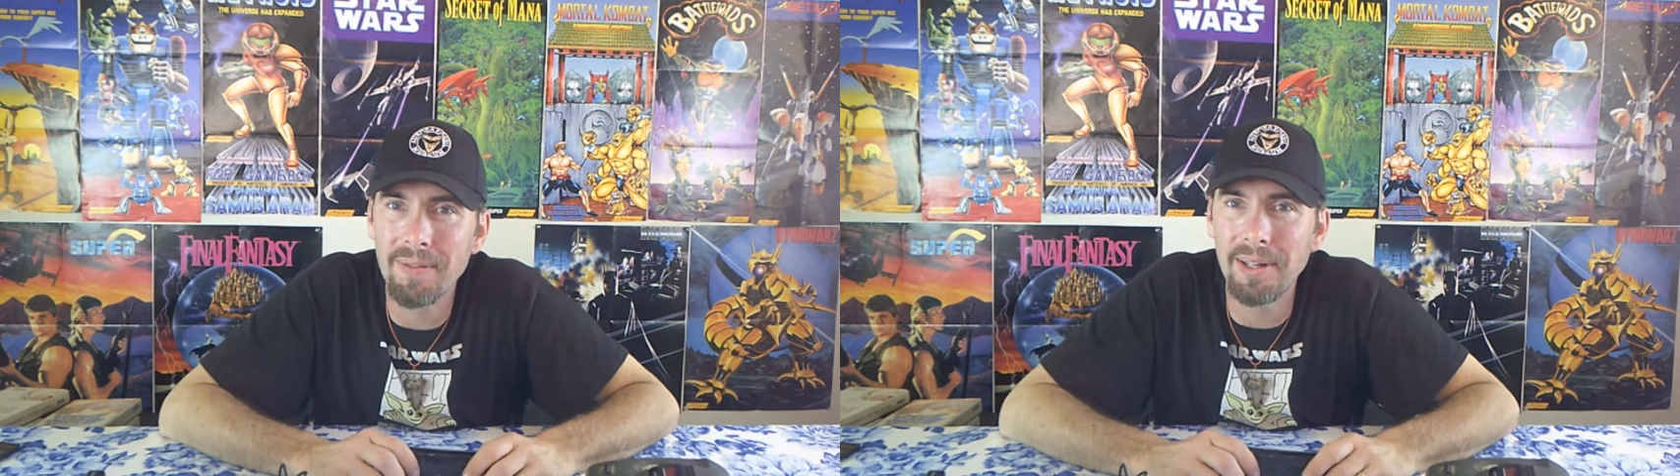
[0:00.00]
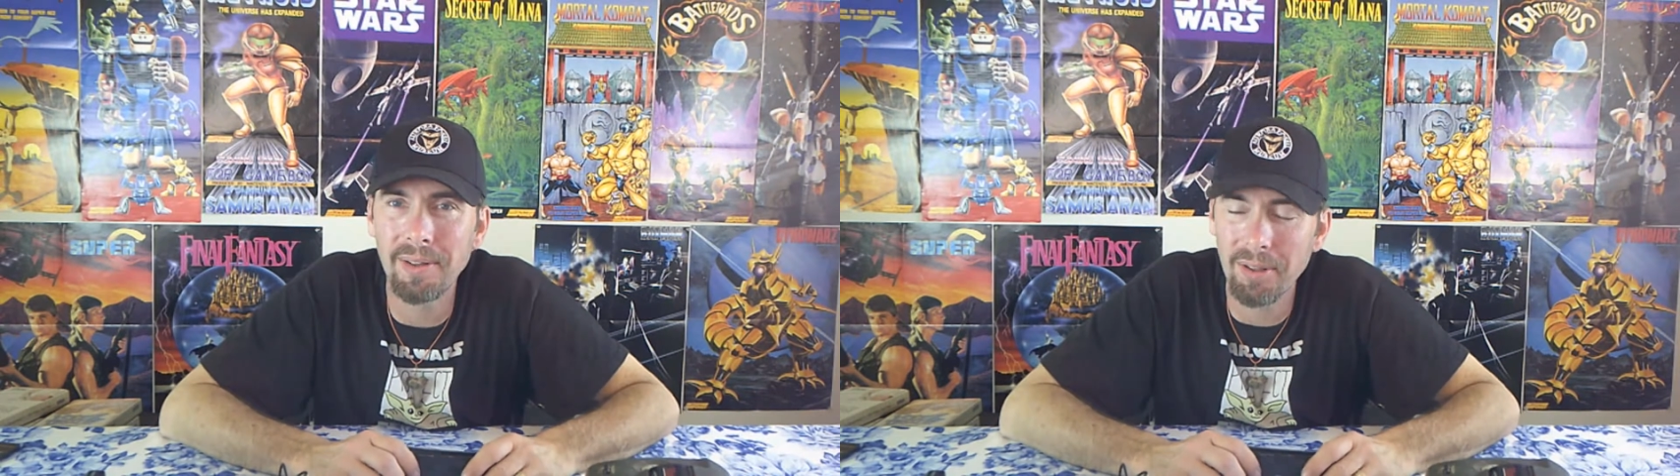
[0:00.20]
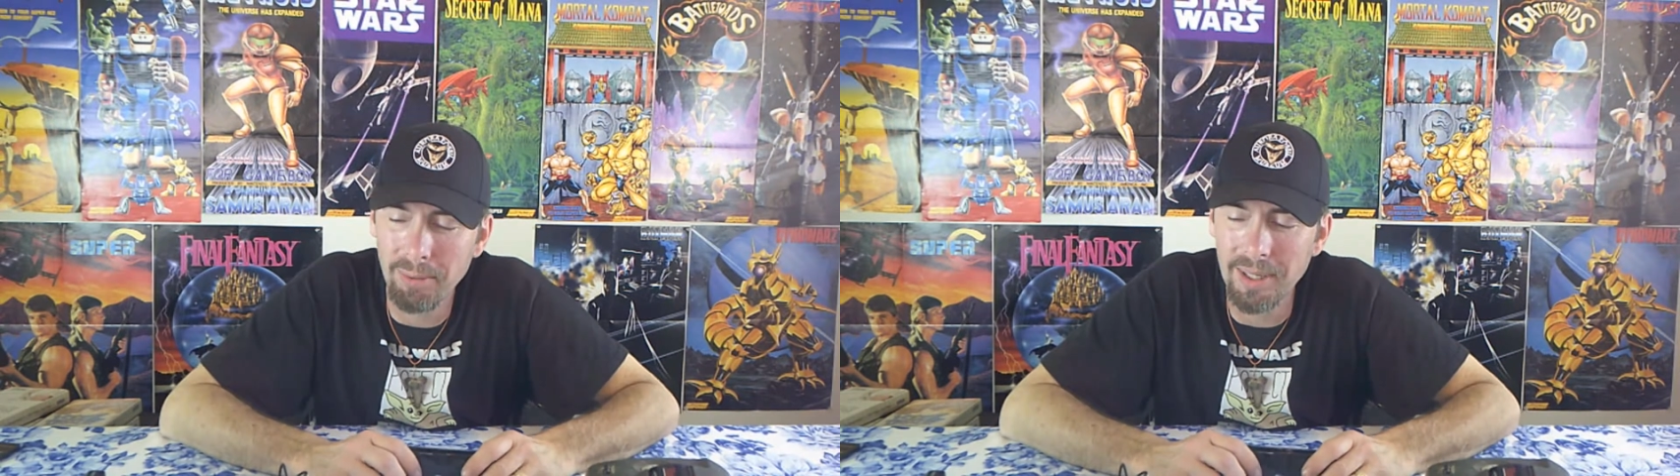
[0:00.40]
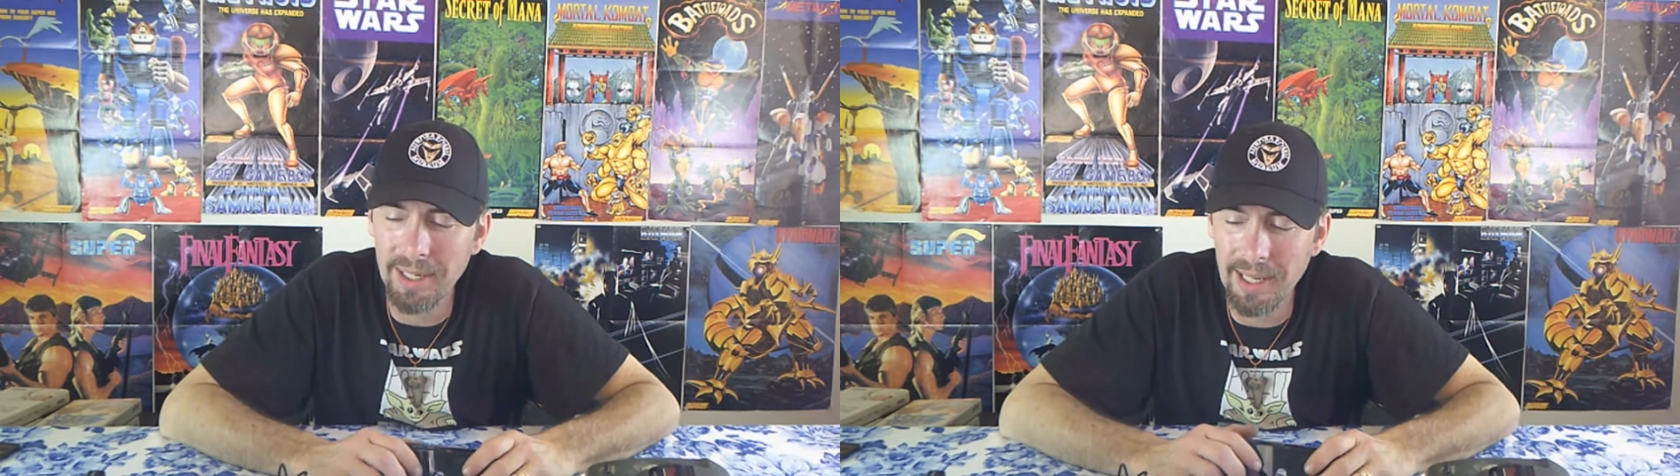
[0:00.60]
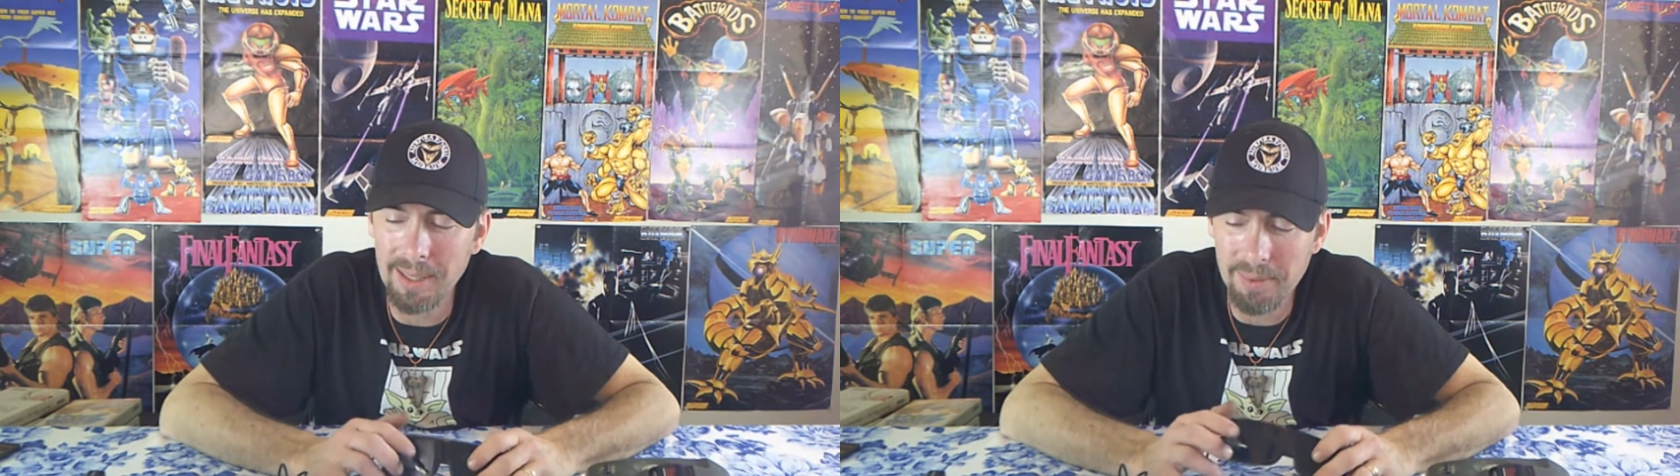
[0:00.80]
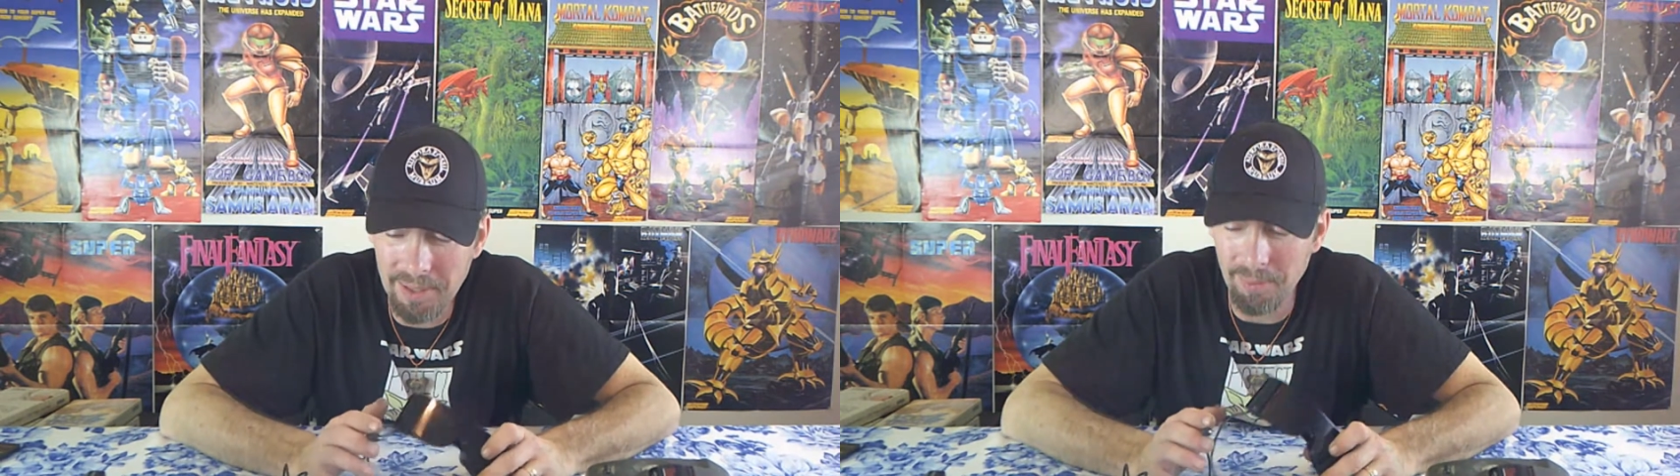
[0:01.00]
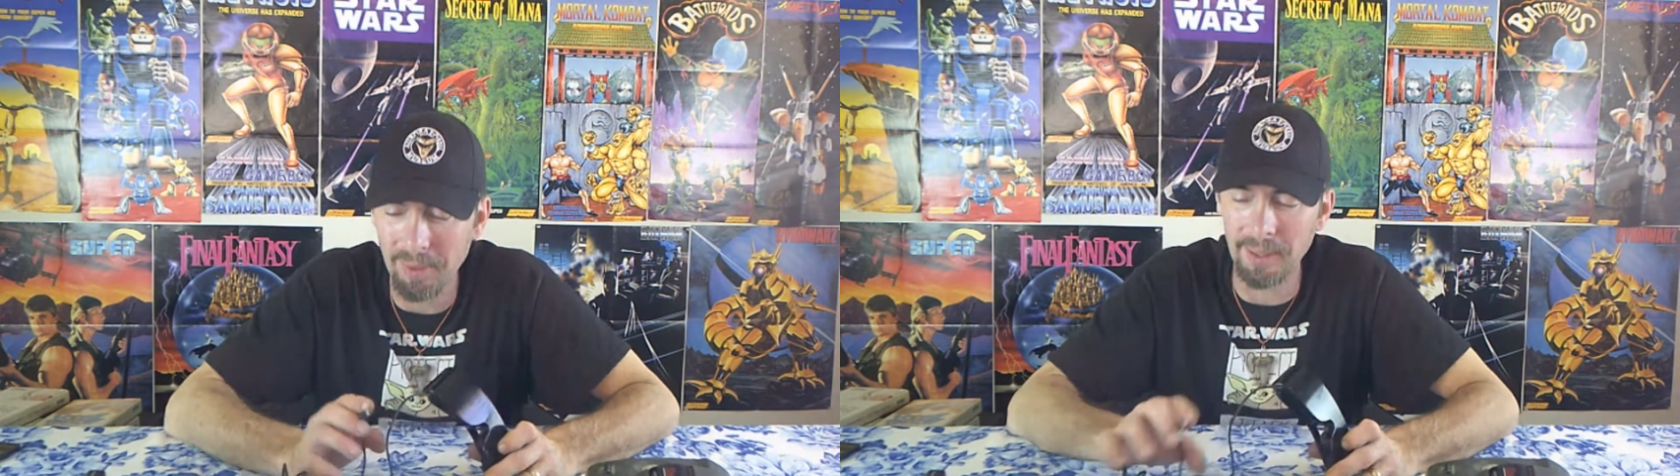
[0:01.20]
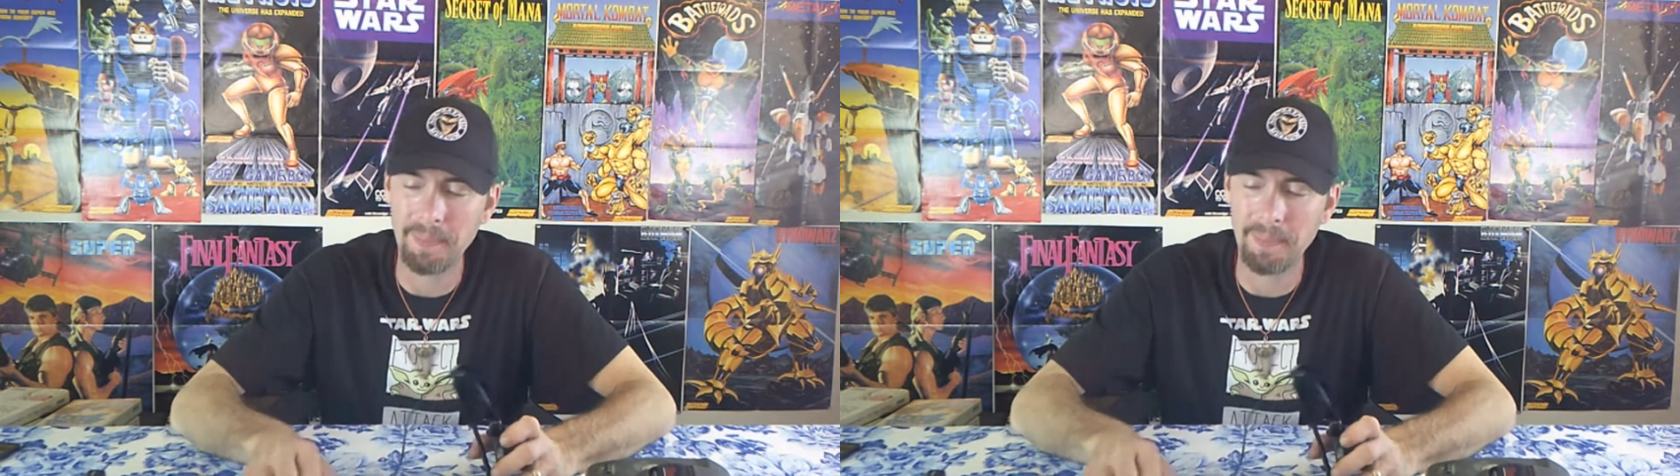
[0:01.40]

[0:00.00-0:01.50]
any of the 3D games anyway.